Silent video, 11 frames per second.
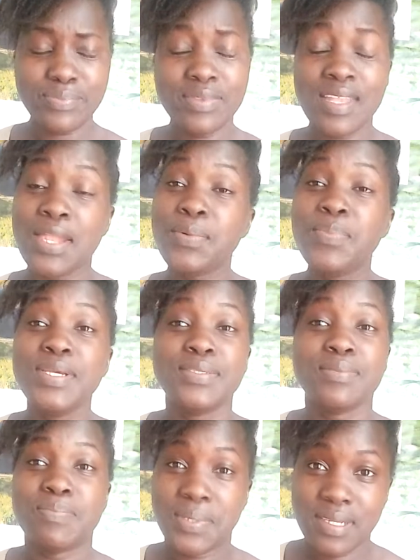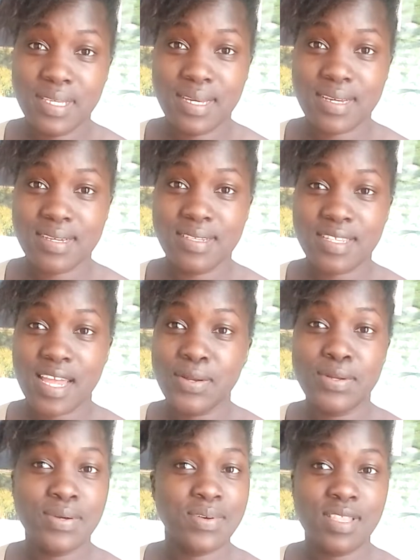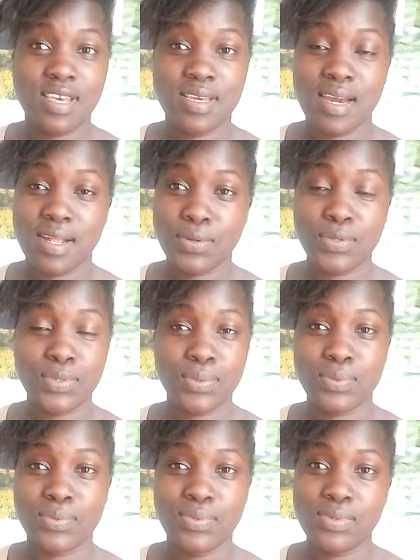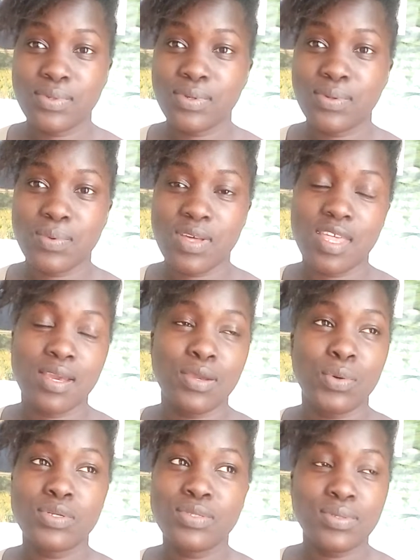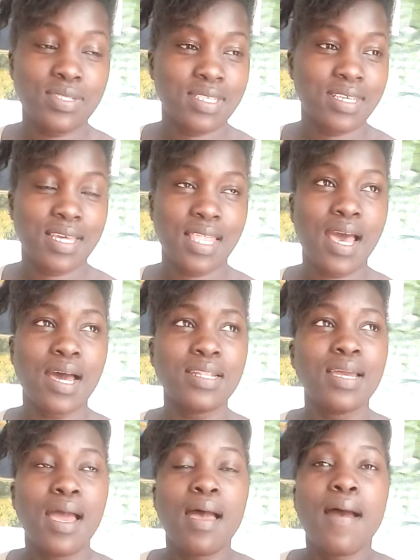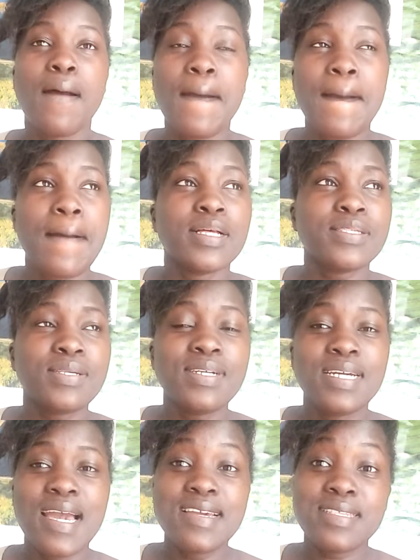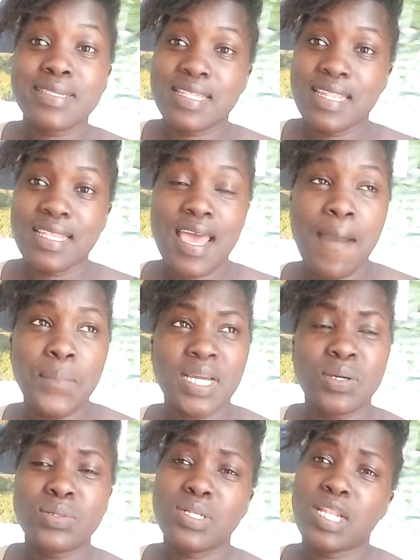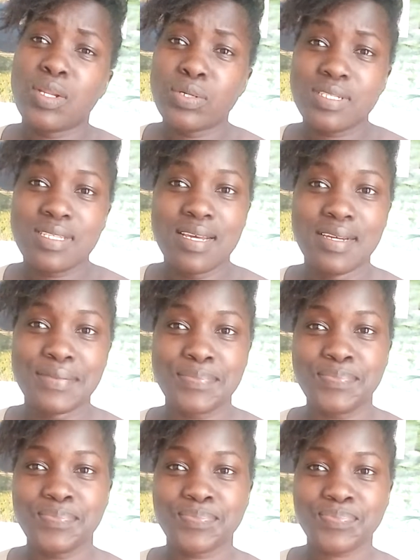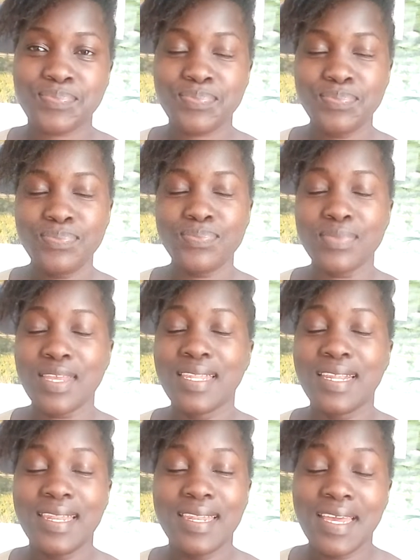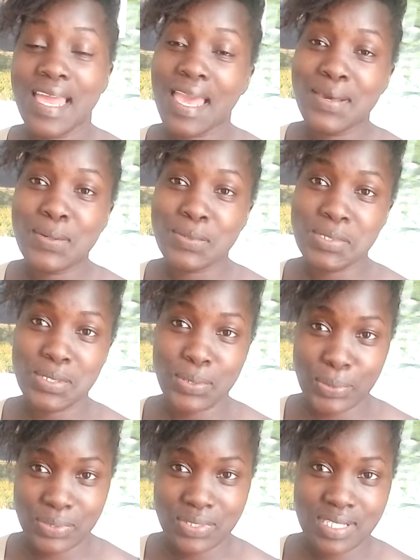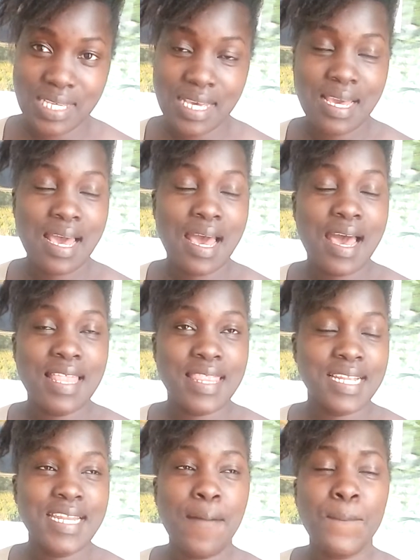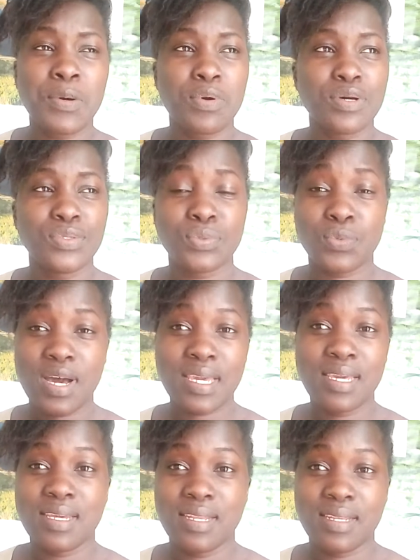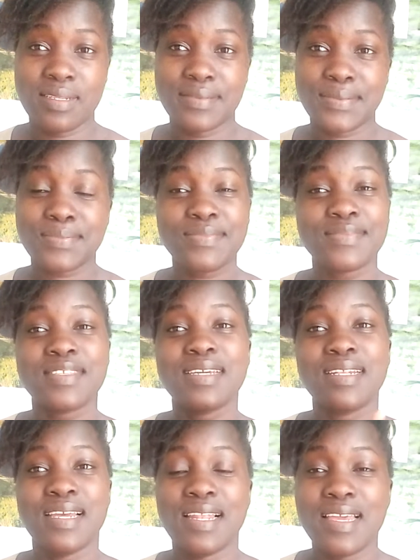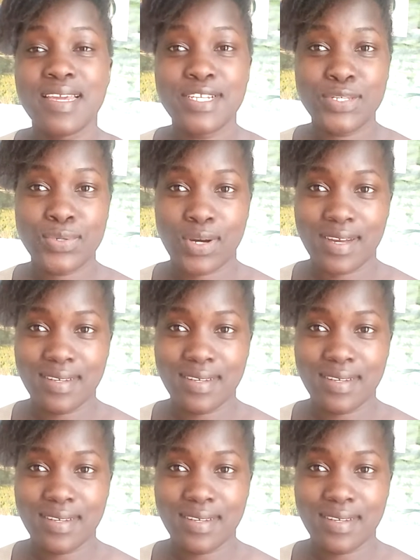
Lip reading: Nairobi is big, guys. I don't know whether you can also, you know, whether you're also seeing that. So guys, the time I got lost, the day I got lost, that time I was working in Cleleshwa.